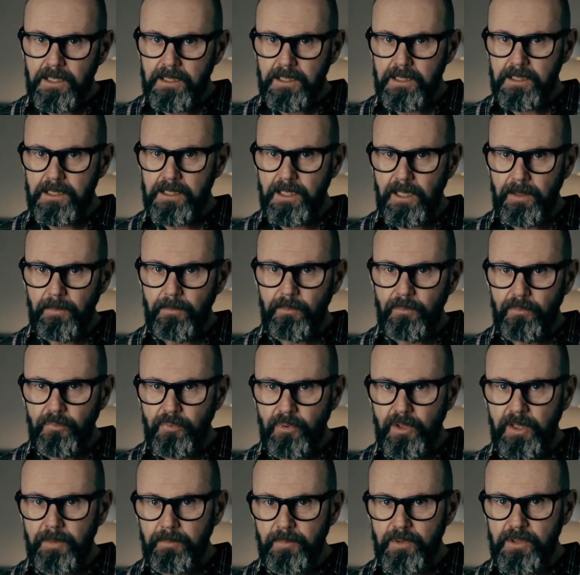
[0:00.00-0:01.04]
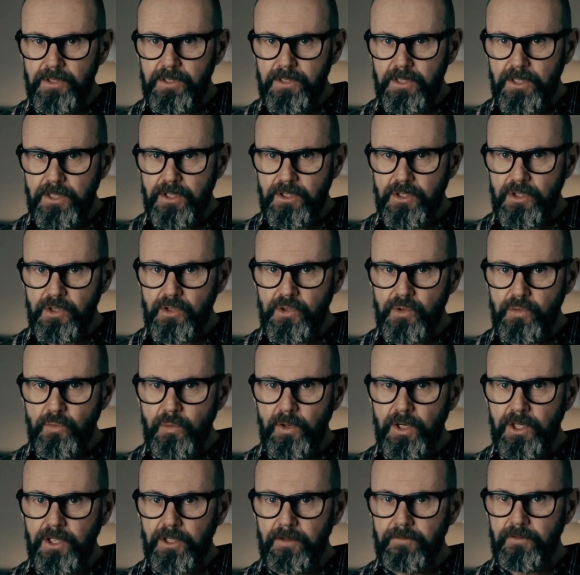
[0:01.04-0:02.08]
some prepositions
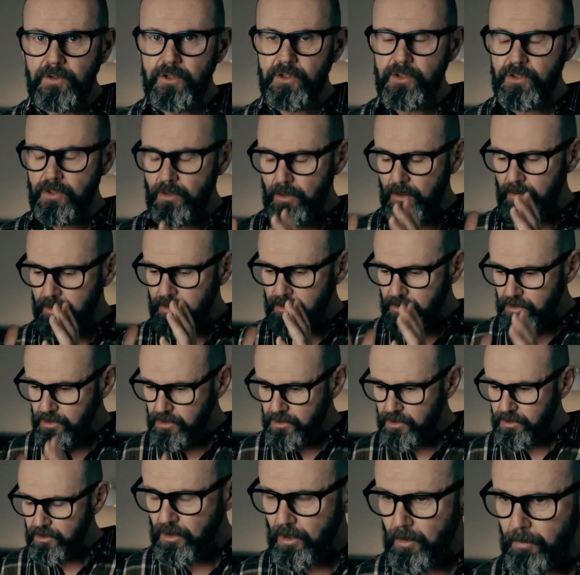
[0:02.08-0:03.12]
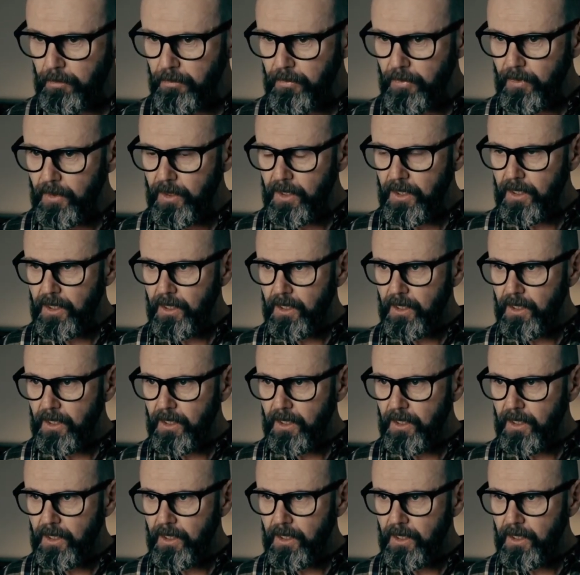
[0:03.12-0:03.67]
where you've just got to stop